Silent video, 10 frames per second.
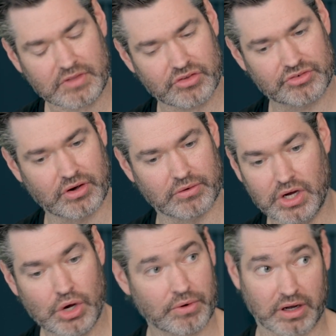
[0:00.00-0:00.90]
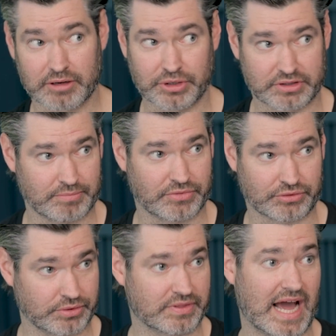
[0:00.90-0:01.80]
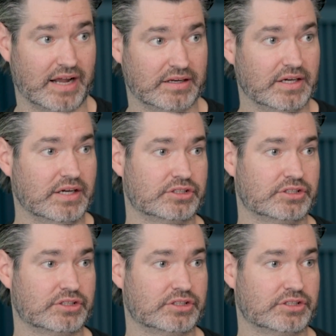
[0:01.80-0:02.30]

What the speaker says: So we're not going to put them through that